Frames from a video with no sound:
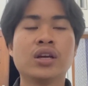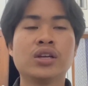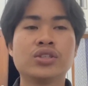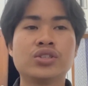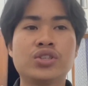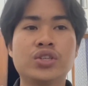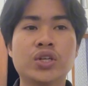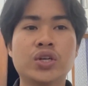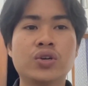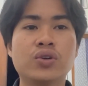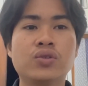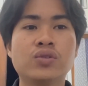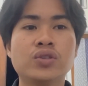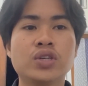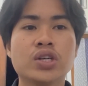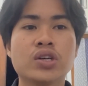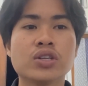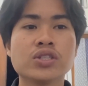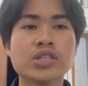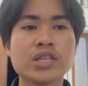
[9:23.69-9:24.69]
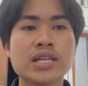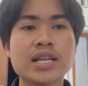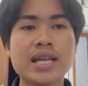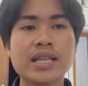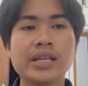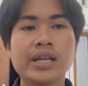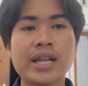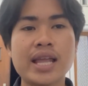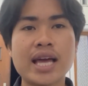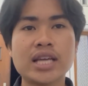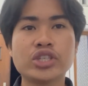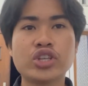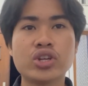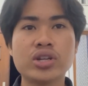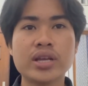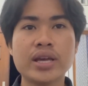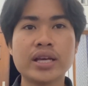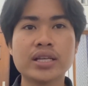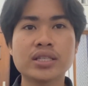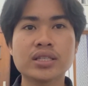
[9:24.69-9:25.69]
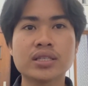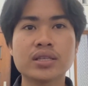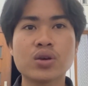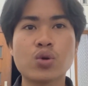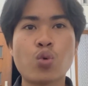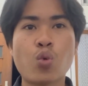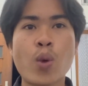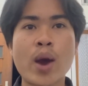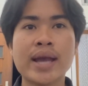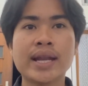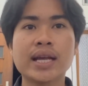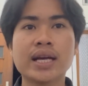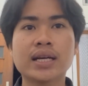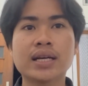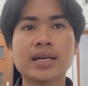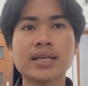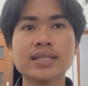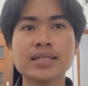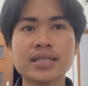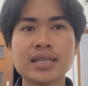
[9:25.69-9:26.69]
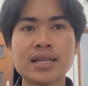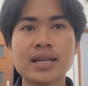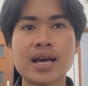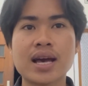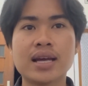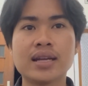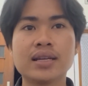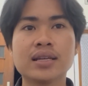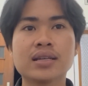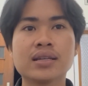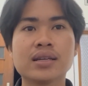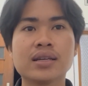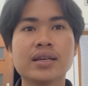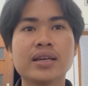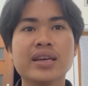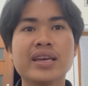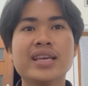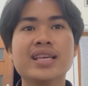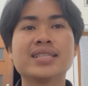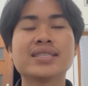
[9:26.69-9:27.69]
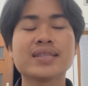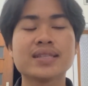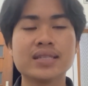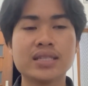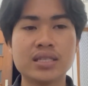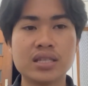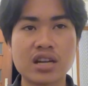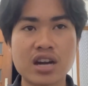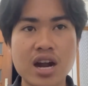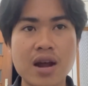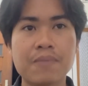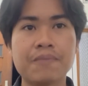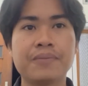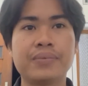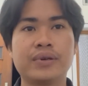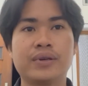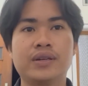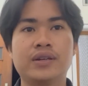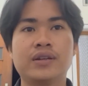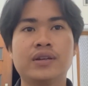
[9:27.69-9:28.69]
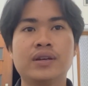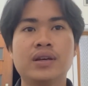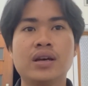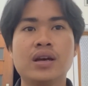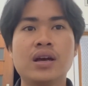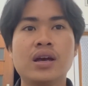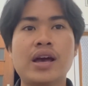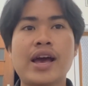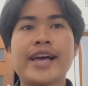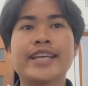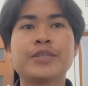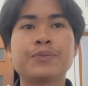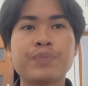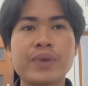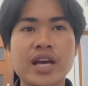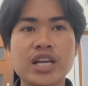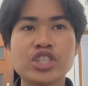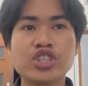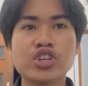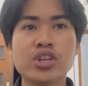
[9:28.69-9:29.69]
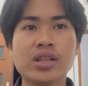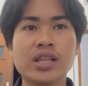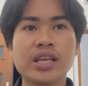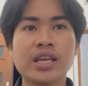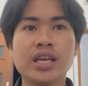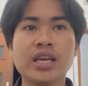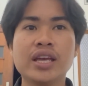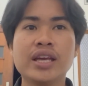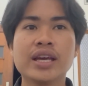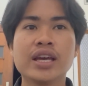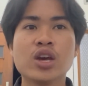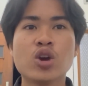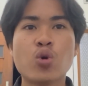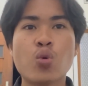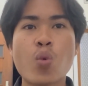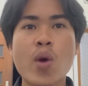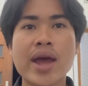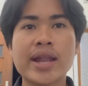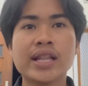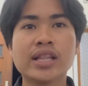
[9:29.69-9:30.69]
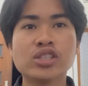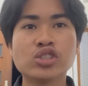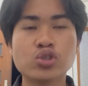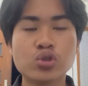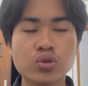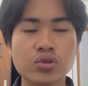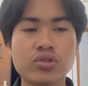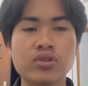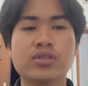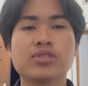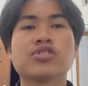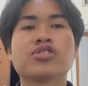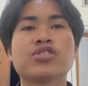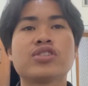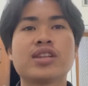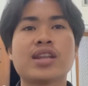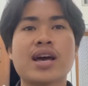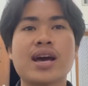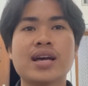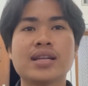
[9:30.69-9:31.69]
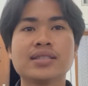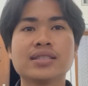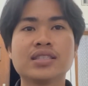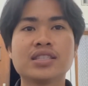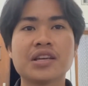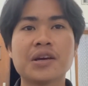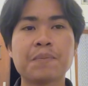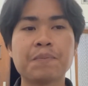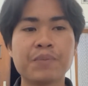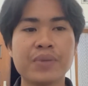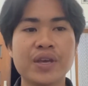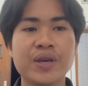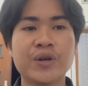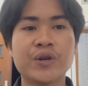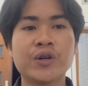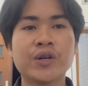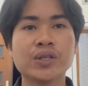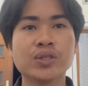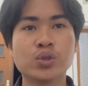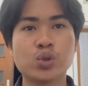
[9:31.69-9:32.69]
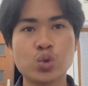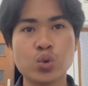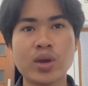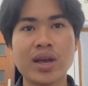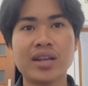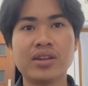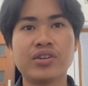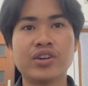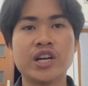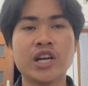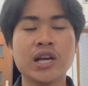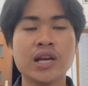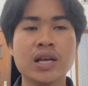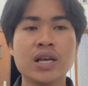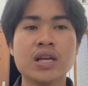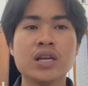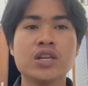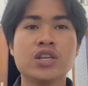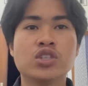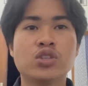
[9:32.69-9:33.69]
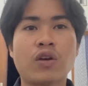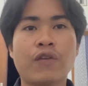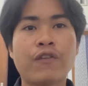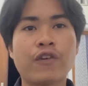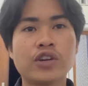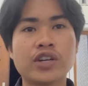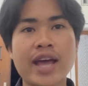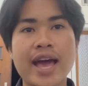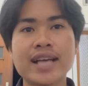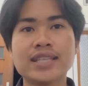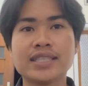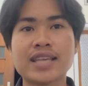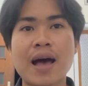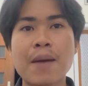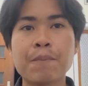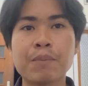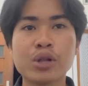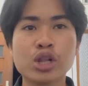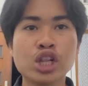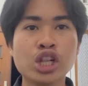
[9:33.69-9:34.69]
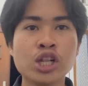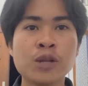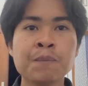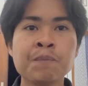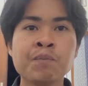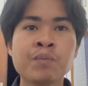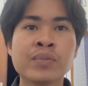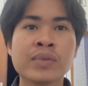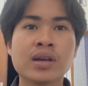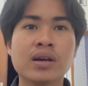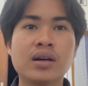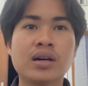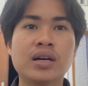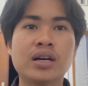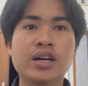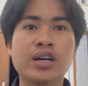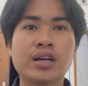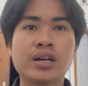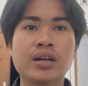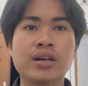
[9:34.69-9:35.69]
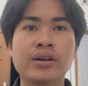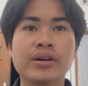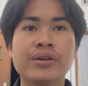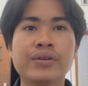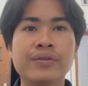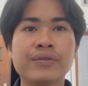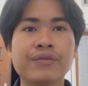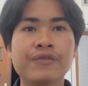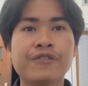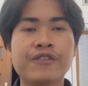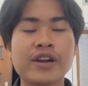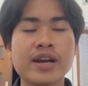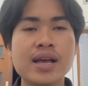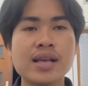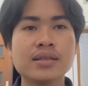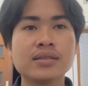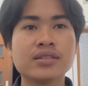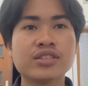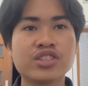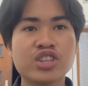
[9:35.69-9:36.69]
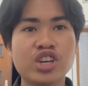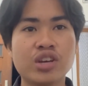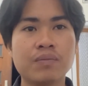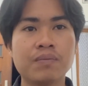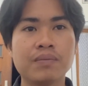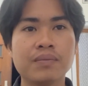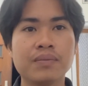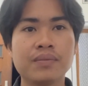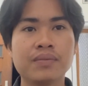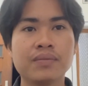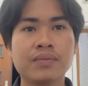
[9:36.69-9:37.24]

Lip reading: So consonant deletion is when a consonant is dropped, especially when 2 consonants appear together. So for the example, friendship.